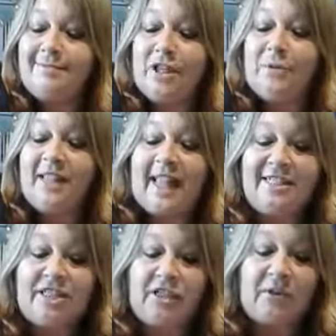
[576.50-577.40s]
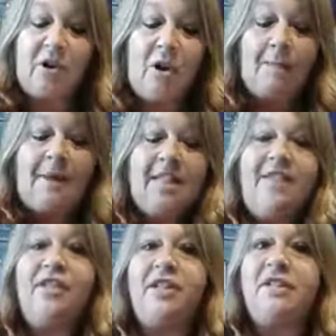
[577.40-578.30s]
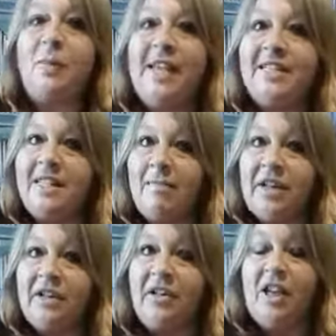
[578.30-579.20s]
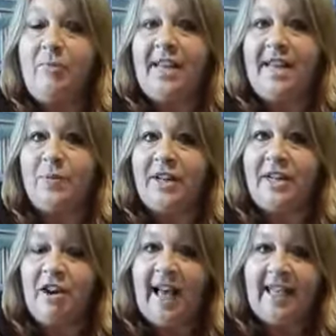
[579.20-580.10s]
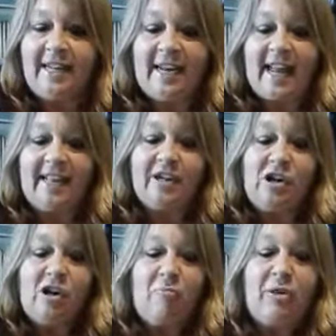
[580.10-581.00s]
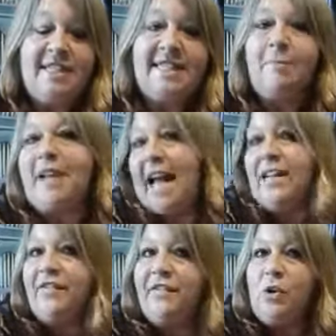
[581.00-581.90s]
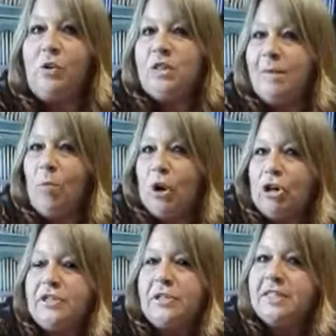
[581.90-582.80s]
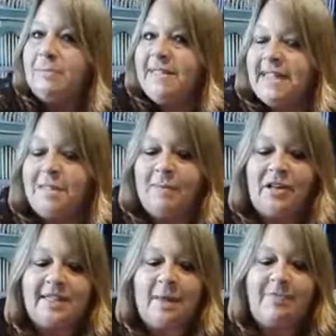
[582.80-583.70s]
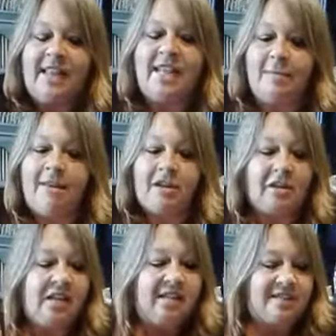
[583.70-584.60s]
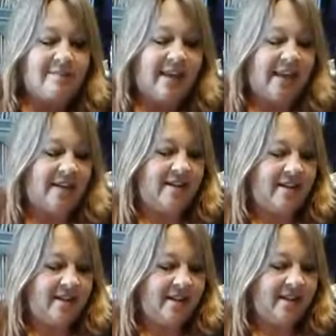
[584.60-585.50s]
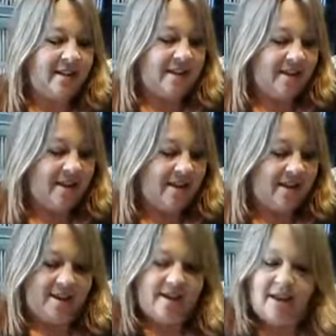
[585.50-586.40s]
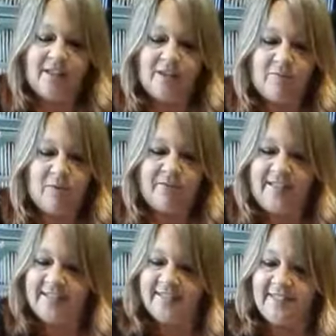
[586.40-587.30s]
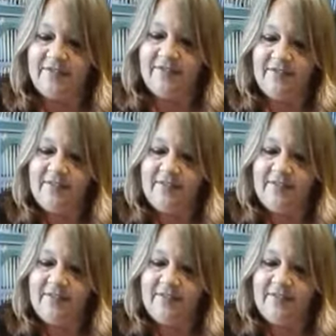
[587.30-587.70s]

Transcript: you would like to do. But leave a little space in the middle because we're going to go ahead and, and put some kind of, some words or some sentiment or something in the middle to make it a little more festive.